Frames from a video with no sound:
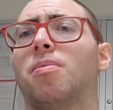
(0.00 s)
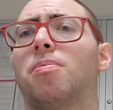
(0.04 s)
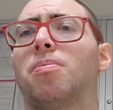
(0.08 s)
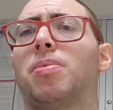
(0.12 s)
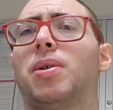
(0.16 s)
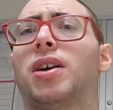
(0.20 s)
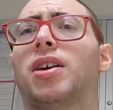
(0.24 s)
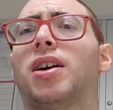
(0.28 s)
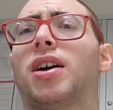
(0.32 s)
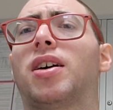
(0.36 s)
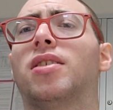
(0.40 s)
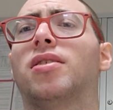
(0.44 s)

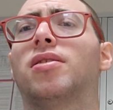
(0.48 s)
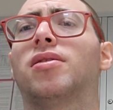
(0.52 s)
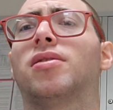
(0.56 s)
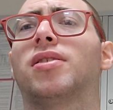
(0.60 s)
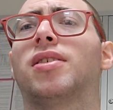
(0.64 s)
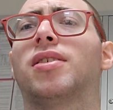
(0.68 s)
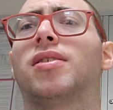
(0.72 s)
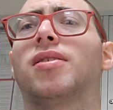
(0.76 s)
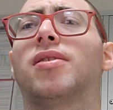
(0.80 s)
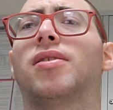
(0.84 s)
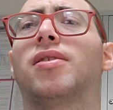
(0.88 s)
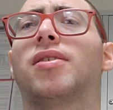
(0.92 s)
Because
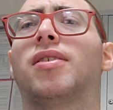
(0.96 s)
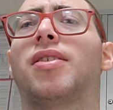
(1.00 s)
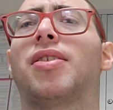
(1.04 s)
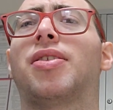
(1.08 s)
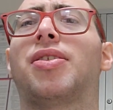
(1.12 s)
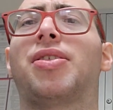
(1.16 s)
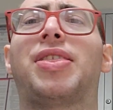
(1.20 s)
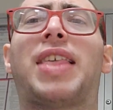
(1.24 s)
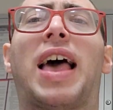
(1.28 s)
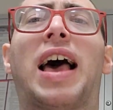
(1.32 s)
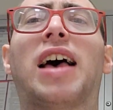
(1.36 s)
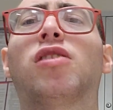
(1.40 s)

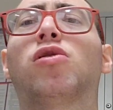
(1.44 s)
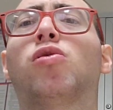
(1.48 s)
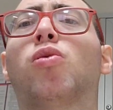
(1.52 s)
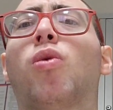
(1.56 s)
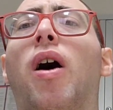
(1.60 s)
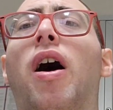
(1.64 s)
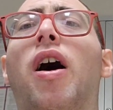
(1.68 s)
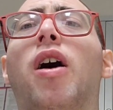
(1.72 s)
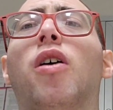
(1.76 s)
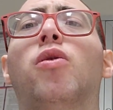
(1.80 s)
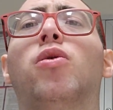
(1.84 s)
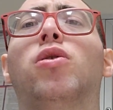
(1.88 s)
that's
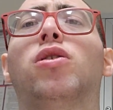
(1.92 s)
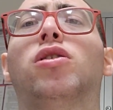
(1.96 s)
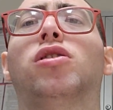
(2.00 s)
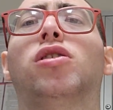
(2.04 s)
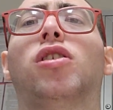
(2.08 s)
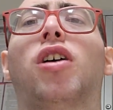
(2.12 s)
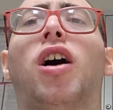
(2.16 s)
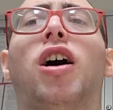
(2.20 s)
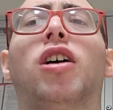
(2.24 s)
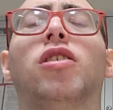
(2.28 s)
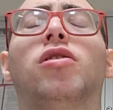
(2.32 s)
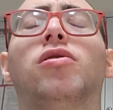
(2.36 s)
what I would
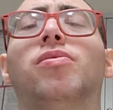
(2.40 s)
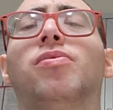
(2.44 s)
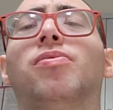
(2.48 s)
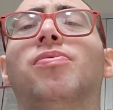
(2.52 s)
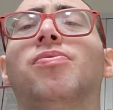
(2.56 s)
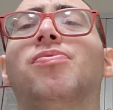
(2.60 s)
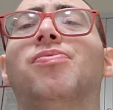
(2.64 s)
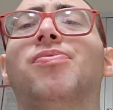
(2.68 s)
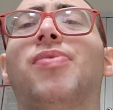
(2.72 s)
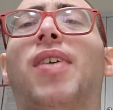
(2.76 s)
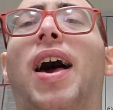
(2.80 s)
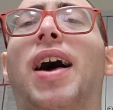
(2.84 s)
do.
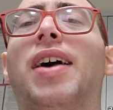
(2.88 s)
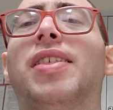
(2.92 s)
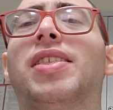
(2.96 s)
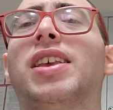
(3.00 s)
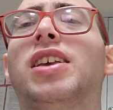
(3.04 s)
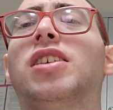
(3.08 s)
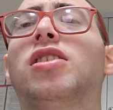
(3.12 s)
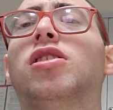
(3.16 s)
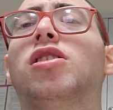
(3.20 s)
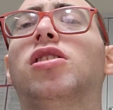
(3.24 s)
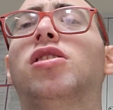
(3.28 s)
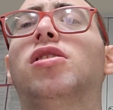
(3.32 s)
I'm, I
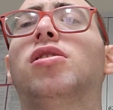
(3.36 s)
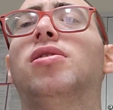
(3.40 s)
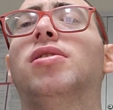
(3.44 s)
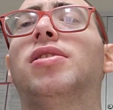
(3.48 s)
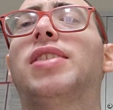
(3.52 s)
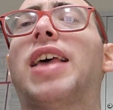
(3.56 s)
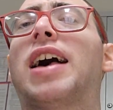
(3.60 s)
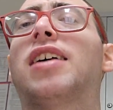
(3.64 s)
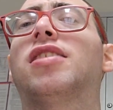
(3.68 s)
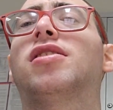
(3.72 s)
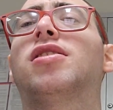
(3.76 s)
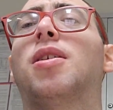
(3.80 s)
think
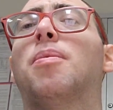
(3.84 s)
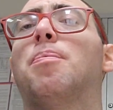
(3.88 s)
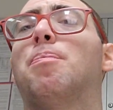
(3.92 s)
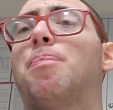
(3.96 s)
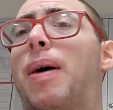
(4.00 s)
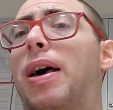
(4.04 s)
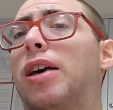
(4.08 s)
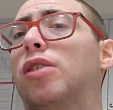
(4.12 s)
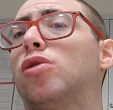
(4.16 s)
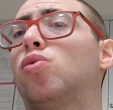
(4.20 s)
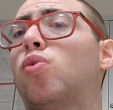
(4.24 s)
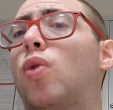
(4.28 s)
that's the
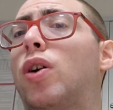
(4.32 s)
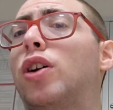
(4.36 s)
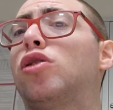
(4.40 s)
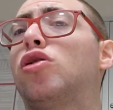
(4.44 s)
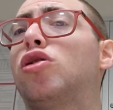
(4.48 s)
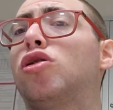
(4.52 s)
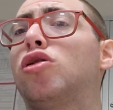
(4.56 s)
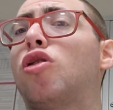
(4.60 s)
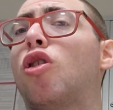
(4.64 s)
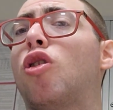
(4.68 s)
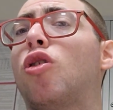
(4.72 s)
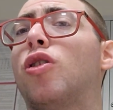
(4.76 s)
best way
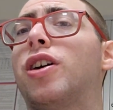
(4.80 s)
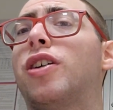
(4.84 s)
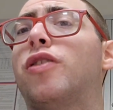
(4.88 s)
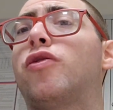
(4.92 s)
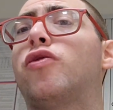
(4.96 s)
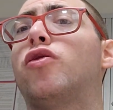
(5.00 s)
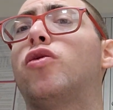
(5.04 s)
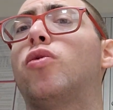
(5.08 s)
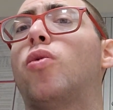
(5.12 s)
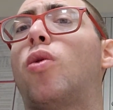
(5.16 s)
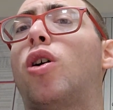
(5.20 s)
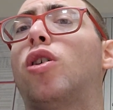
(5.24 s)
to go
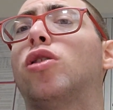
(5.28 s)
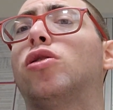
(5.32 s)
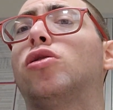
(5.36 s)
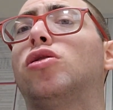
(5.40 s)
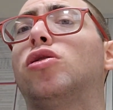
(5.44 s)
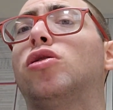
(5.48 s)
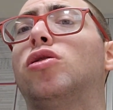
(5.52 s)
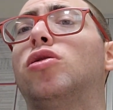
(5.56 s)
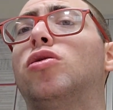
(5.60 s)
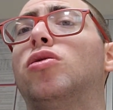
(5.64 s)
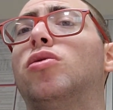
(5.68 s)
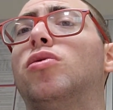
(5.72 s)
if you want
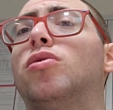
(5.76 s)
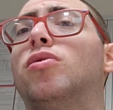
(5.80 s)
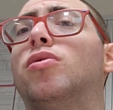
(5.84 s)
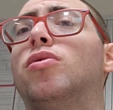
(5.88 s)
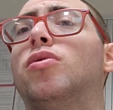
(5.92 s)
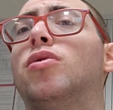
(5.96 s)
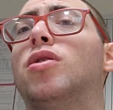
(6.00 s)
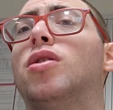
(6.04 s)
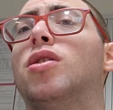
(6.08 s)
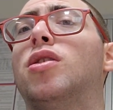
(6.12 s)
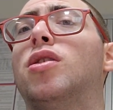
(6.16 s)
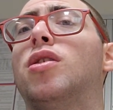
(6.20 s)
to
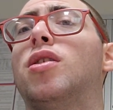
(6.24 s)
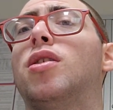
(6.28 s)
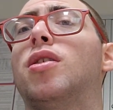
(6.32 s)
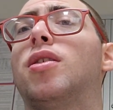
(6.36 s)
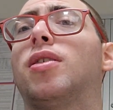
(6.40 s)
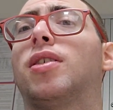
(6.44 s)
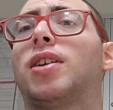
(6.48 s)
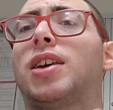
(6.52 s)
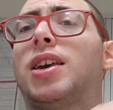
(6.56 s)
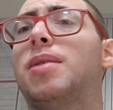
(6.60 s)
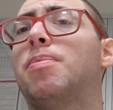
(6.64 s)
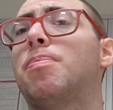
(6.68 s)

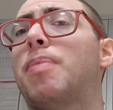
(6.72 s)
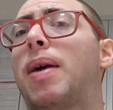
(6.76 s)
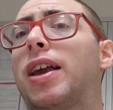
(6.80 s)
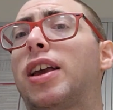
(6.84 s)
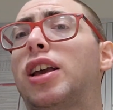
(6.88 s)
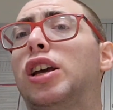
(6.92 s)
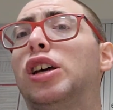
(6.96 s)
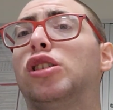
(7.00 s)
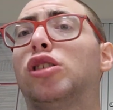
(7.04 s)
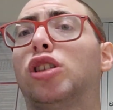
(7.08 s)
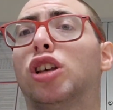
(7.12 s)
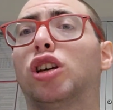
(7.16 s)
keep
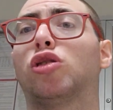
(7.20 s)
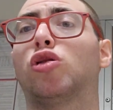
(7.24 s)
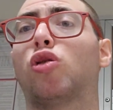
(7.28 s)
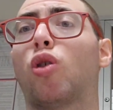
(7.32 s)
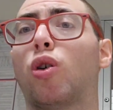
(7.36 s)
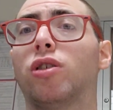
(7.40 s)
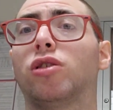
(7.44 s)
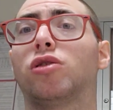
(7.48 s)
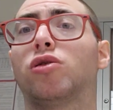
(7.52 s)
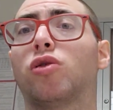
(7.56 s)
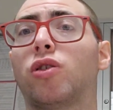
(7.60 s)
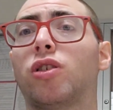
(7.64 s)
making the
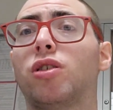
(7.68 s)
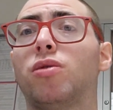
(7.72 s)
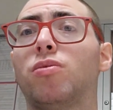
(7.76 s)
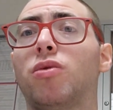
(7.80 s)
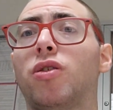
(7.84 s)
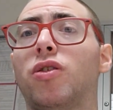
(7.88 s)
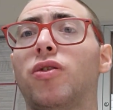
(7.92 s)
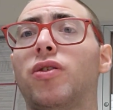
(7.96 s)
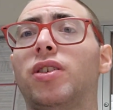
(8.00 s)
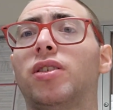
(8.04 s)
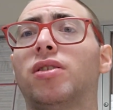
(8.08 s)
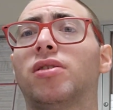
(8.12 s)
Toy Story
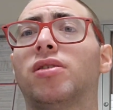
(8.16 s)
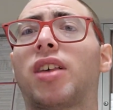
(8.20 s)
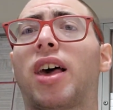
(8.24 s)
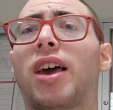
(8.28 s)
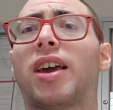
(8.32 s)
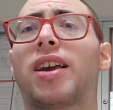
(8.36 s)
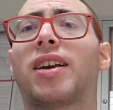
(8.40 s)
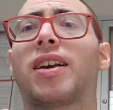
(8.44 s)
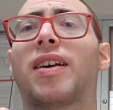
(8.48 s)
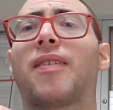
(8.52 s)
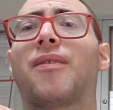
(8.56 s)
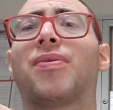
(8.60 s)
movies.
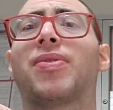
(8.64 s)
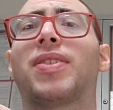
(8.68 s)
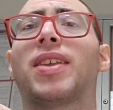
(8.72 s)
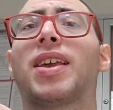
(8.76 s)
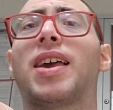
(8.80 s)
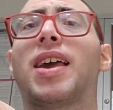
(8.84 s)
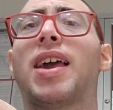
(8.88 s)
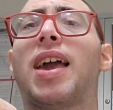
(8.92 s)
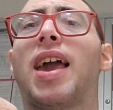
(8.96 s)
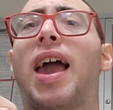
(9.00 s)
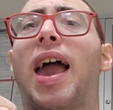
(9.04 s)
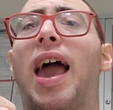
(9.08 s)
Like,
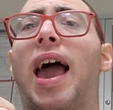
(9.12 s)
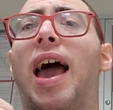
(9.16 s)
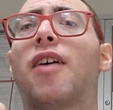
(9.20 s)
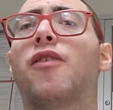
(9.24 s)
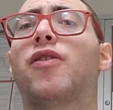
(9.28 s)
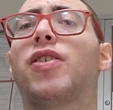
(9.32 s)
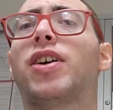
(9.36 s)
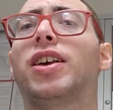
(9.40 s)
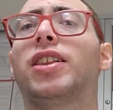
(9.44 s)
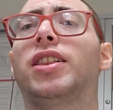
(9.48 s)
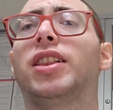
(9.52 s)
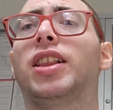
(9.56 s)

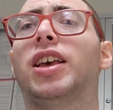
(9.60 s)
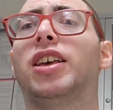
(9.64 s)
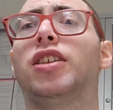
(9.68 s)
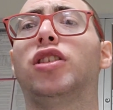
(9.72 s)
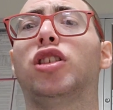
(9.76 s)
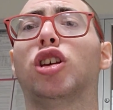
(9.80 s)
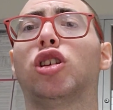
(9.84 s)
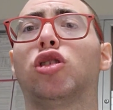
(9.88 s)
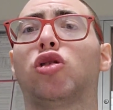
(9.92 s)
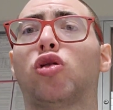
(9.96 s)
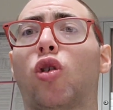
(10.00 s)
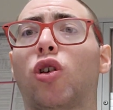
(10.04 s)
having in
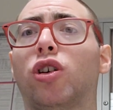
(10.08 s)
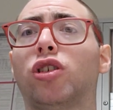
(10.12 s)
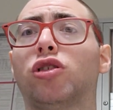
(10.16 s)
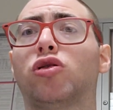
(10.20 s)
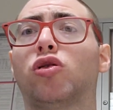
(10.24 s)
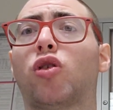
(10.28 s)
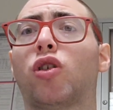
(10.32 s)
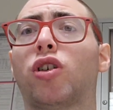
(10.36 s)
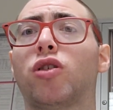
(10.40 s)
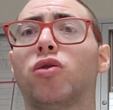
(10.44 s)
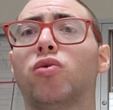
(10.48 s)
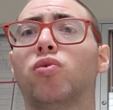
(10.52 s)
the Toy
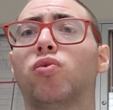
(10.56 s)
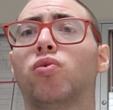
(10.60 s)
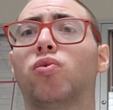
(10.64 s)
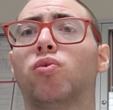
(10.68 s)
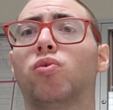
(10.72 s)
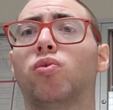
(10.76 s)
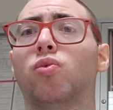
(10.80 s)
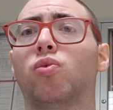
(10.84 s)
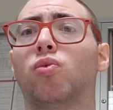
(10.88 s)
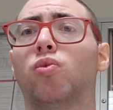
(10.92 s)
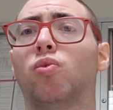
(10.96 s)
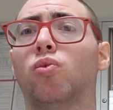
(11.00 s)
Story
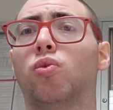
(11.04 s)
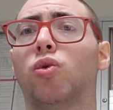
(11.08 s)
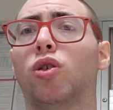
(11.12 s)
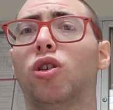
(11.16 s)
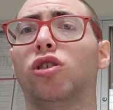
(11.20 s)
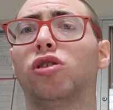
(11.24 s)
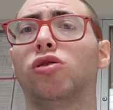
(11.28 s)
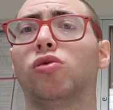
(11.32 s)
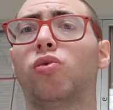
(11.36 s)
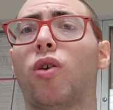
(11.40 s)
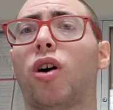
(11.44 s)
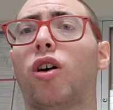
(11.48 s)

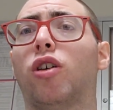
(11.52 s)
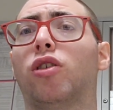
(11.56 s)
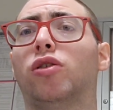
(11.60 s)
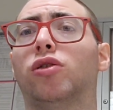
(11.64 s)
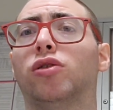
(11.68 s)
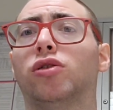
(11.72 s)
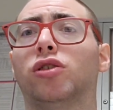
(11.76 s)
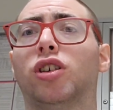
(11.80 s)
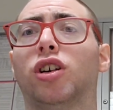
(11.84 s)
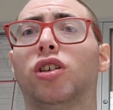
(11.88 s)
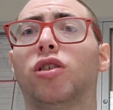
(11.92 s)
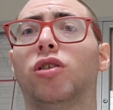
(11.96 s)
world
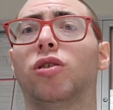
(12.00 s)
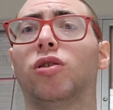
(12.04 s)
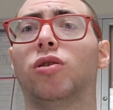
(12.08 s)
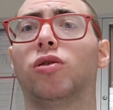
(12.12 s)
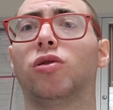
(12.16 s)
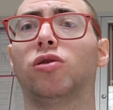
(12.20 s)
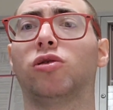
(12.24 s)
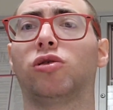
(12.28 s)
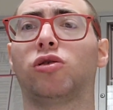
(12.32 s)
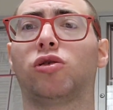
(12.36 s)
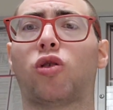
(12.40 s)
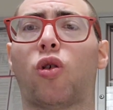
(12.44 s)
where the
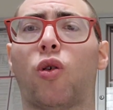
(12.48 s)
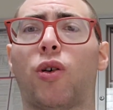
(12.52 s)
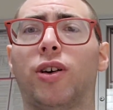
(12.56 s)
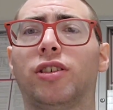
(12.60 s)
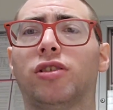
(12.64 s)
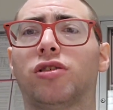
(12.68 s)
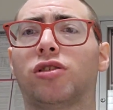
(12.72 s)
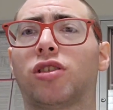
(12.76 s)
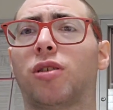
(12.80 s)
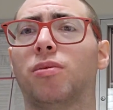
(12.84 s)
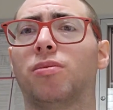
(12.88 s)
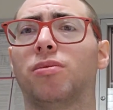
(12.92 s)

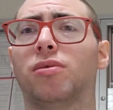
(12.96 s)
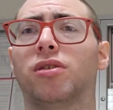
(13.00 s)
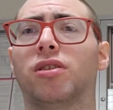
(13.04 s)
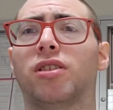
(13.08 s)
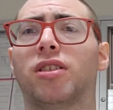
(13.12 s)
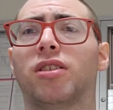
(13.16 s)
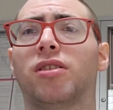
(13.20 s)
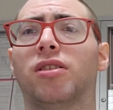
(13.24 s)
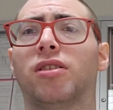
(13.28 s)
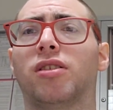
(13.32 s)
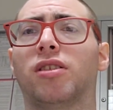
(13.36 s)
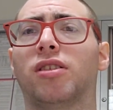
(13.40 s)
toys come
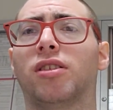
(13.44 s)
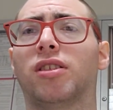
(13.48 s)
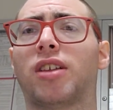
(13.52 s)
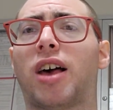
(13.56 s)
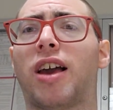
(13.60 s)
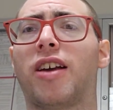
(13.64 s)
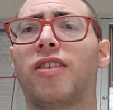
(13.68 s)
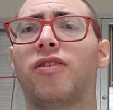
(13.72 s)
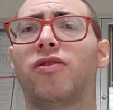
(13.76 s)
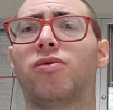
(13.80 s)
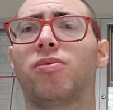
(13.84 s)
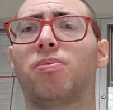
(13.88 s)
to
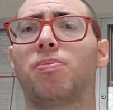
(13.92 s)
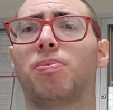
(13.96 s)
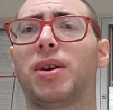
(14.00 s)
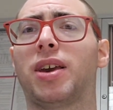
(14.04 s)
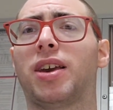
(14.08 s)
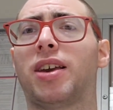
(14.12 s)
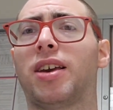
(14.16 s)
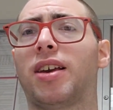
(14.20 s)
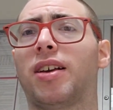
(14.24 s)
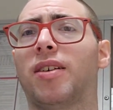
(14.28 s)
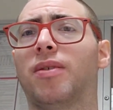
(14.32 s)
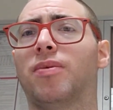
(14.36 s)
life
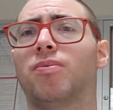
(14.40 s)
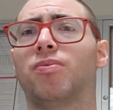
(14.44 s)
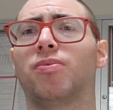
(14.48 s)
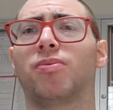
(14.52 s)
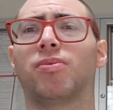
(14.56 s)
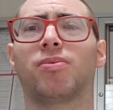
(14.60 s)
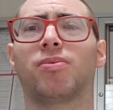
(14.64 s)
being